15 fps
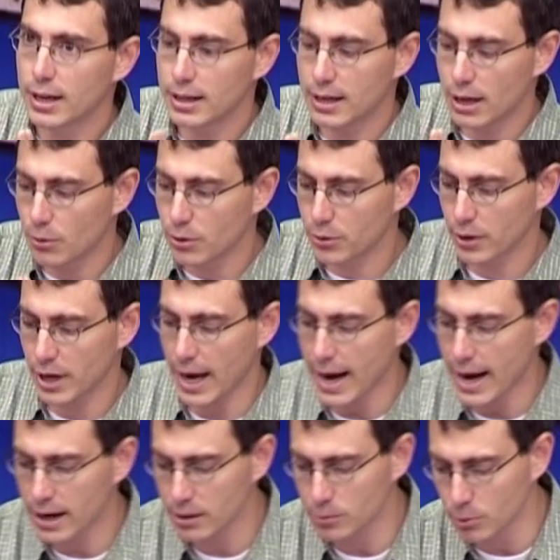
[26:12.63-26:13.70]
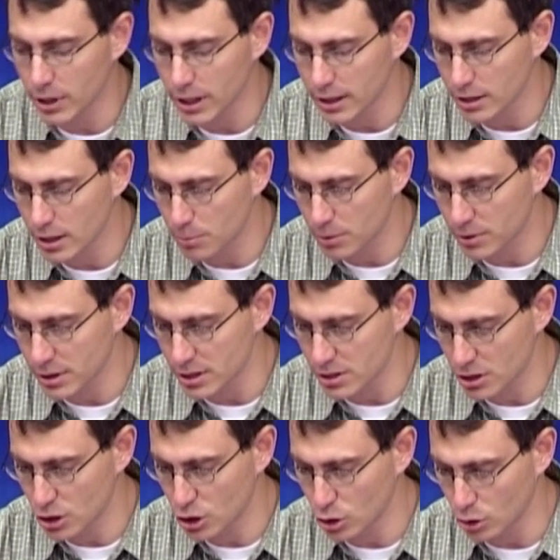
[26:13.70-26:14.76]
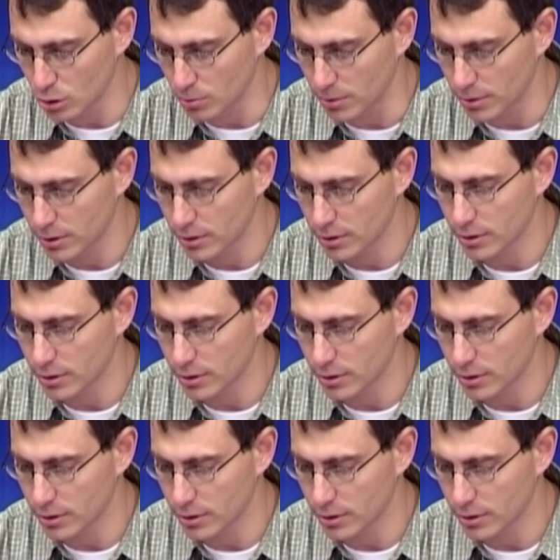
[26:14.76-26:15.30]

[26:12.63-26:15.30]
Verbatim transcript: And now when we add them, we end up with this cube